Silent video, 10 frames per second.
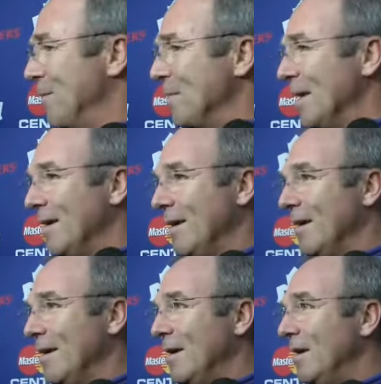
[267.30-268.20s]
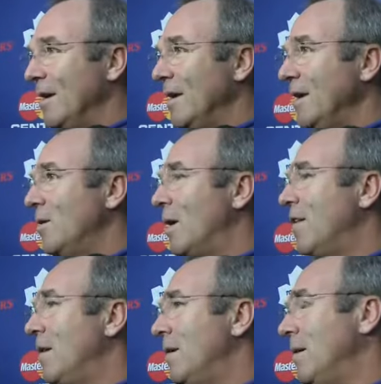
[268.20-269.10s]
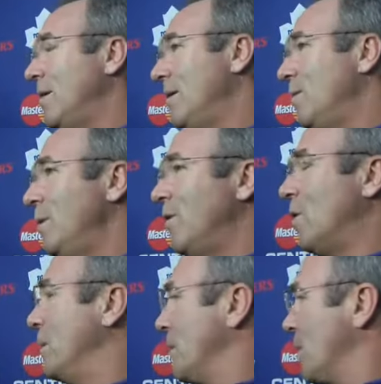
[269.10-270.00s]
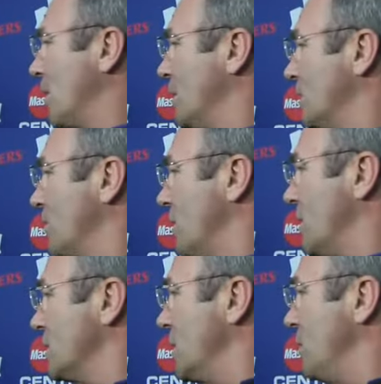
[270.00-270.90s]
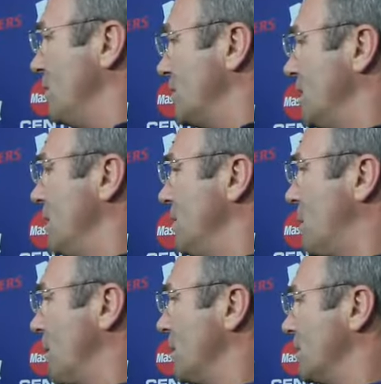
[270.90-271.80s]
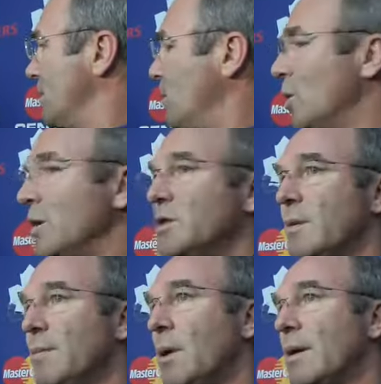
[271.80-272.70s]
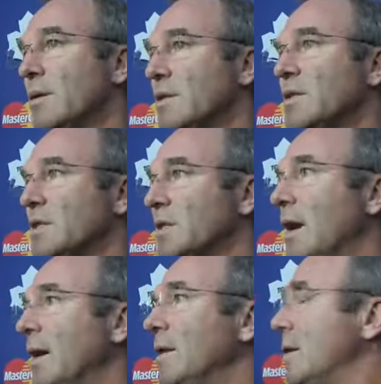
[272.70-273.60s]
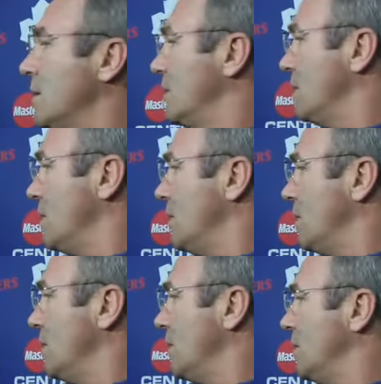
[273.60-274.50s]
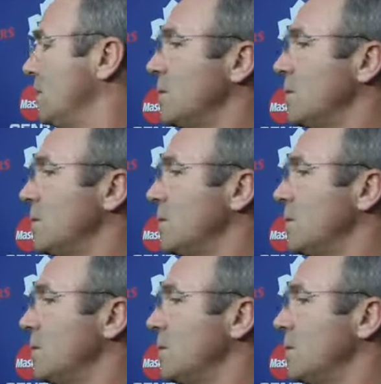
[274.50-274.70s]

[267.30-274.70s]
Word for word: Um, you know, I we've all been a part of this for a long time. You've seen players emerge and players decide that you know.